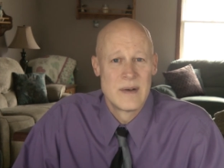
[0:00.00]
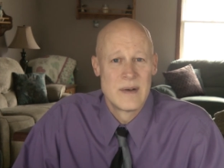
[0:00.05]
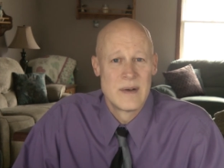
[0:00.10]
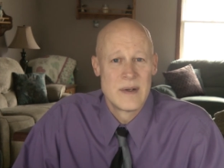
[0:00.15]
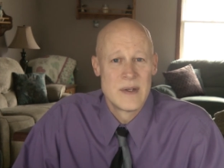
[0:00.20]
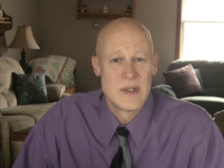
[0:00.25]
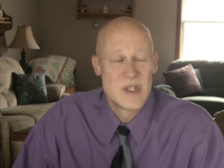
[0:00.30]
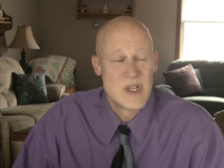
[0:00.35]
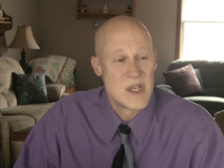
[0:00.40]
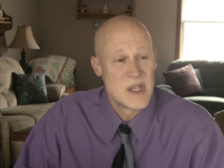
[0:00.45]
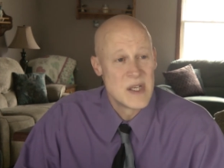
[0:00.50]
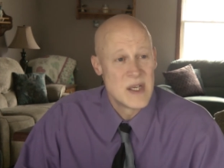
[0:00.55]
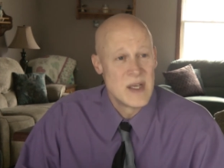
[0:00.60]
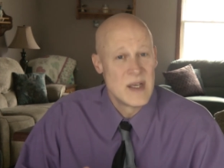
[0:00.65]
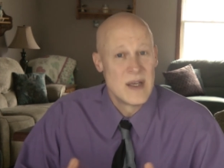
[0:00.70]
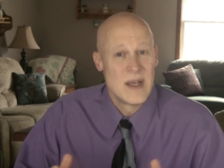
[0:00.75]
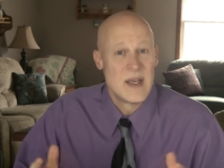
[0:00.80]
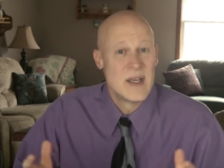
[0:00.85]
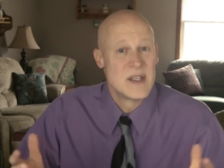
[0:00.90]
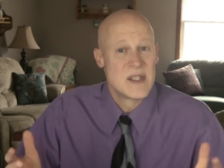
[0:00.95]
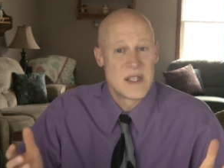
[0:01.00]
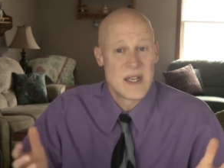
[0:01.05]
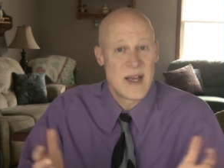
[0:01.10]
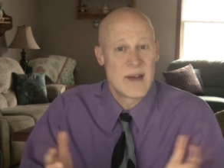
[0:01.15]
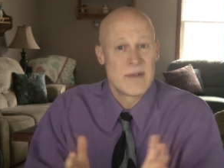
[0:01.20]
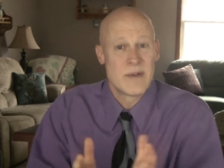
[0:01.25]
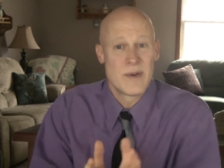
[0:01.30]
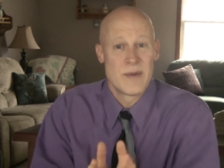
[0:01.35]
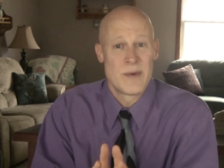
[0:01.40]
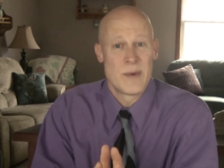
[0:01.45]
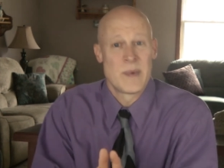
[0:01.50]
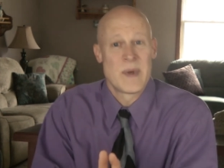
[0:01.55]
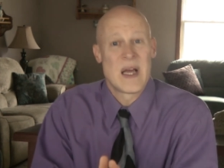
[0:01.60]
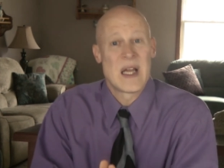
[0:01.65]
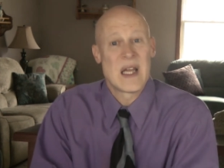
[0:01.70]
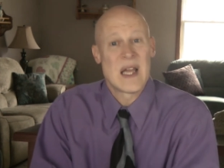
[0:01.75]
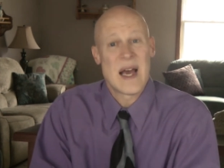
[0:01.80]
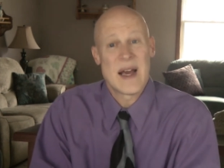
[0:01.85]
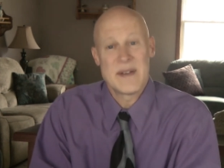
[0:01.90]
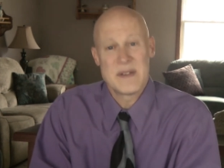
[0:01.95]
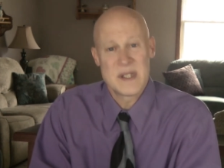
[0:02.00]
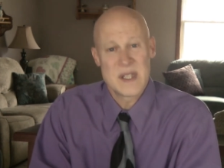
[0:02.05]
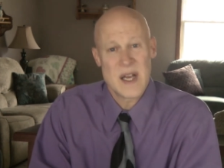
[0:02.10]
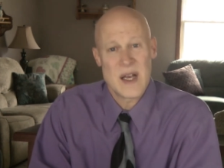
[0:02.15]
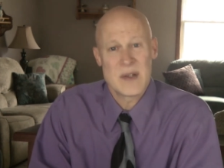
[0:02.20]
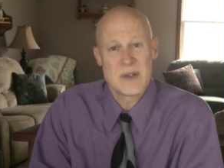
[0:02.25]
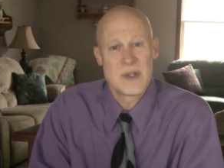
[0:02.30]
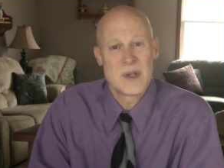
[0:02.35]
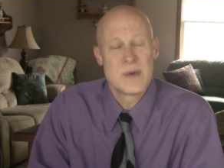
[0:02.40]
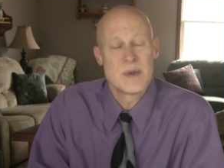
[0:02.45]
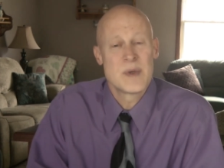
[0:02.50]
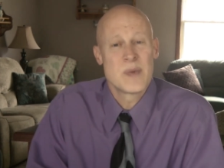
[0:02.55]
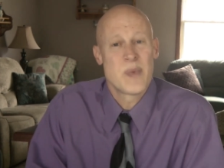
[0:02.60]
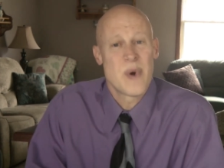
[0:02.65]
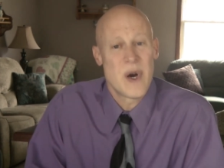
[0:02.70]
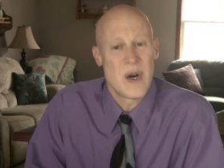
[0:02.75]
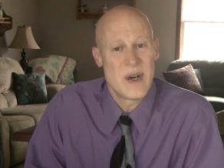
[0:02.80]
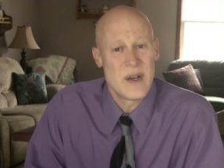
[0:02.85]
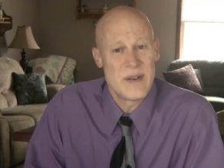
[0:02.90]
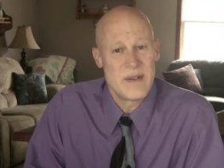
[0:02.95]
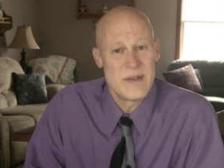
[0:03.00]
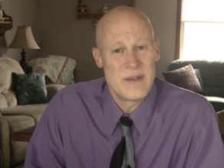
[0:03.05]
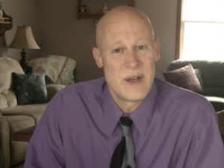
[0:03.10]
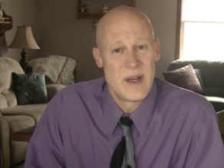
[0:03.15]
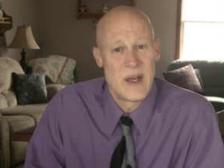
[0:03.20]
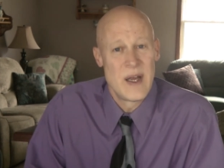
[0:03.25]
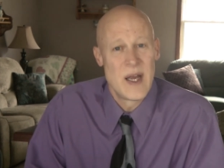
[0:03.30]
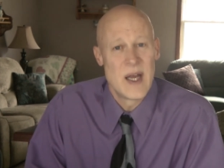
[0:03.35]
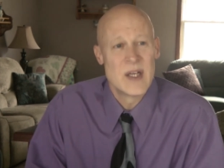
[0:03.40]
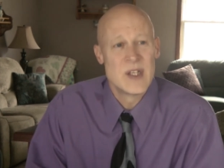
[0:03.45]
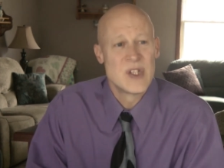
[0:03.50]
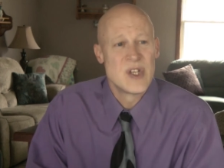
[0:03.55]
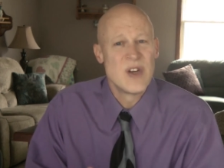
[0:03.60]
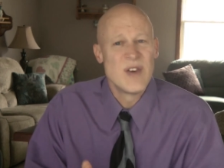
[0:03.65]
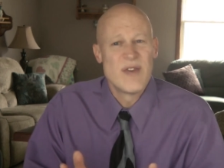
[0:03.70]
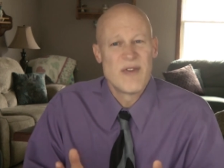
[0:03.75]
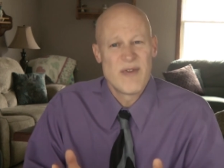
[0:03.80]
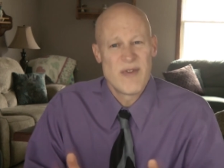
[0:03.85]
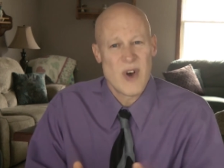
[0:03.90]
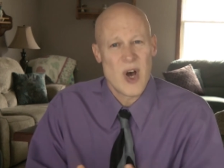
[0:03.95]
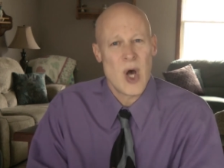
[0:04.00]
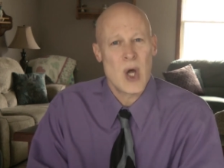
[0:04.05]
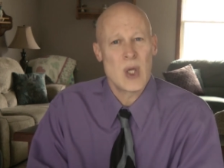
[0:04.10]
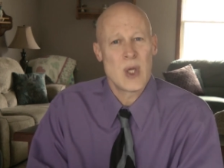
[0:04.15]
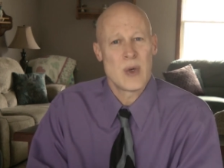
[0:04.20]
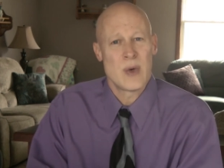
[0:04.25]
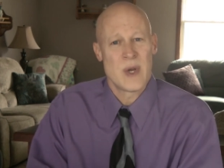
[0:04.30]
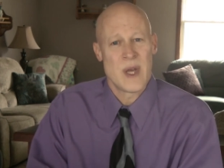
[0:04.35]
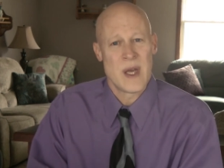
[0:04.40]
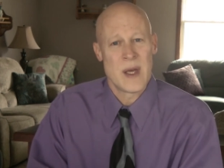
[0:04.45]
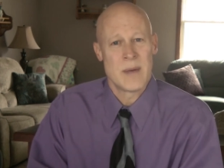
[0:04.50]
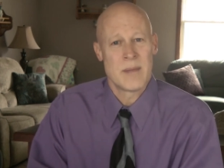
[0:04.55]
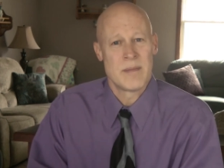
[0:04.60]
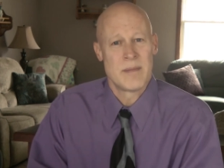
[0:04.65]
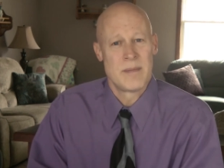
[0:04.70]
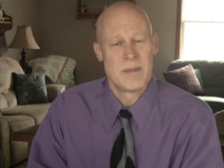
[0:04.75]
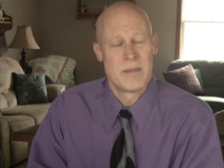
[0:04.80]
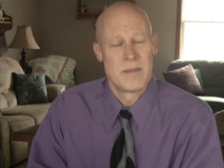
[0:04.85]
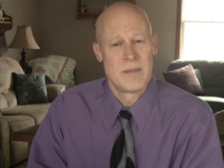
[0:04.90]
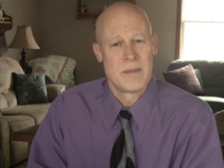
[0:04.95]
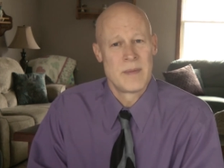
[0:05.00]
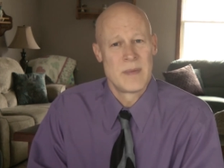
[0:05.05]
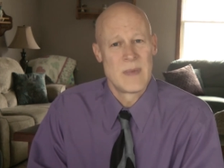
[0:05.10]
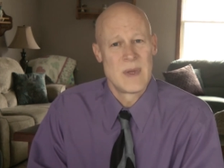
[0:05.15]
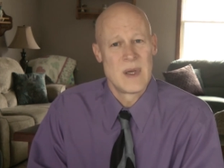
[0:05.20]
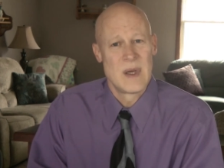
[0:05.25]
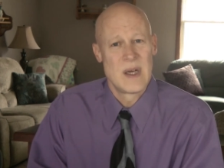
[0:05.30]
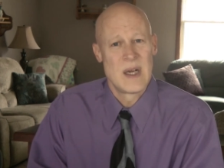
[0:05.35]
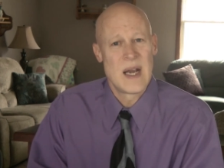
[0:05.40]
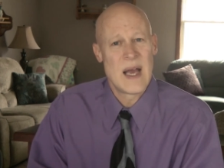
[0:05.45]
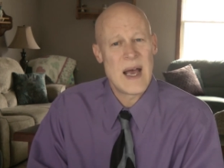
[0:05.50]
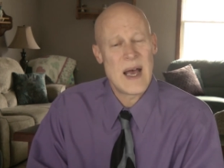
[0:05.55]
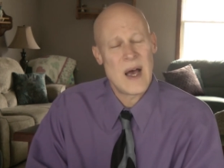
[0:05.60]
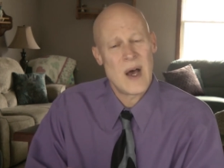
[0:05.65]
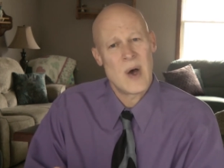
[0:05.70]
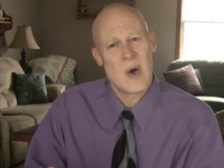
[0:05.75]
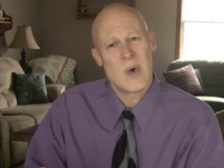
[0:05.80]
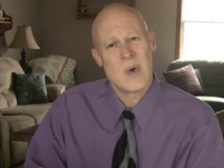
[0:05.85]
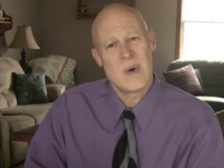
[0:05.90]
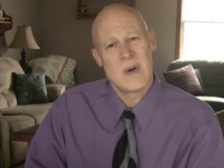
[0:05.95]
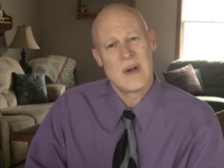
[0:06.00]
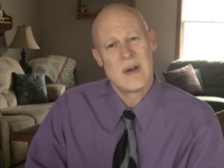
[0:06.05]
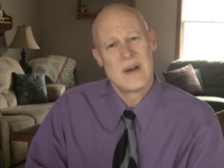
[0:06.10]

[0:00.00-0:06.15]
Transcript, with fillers: She, he saved her from that lifestyle she was a part of, and she followed him. Now,